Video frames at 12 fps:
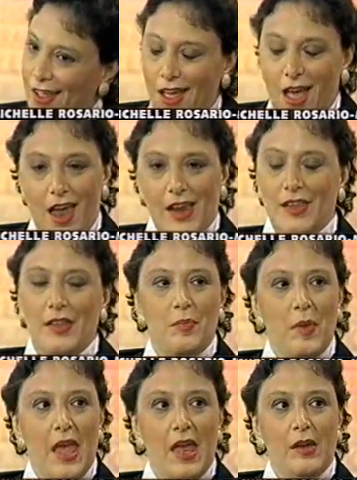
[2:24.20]
out of the
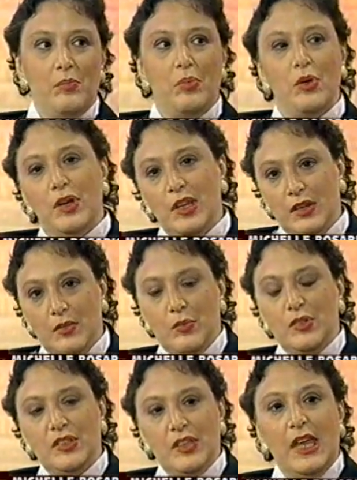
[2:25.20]
bed, put it in the
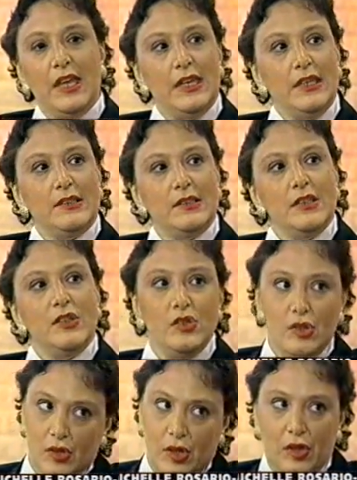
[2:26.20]
Mercedes,
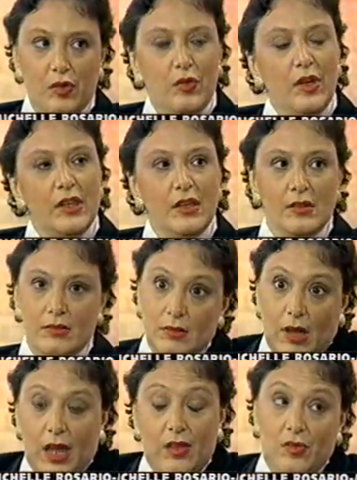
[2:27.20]
took the 3
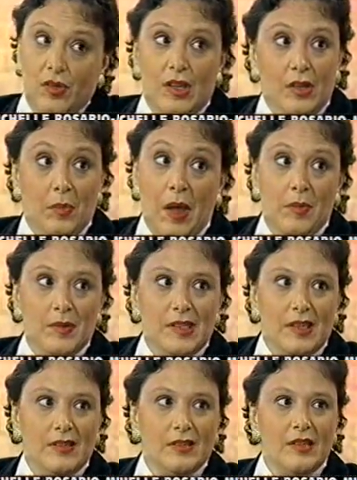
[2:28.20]
I had 3 little babies
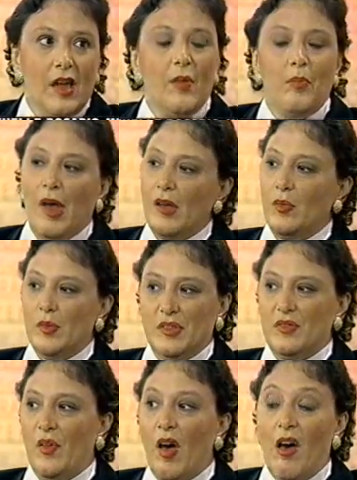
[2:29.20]
at the time. Michael was
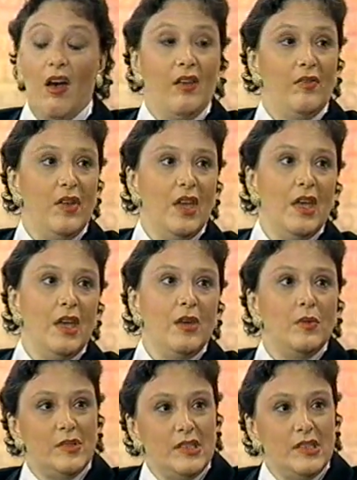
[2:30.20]
5. He was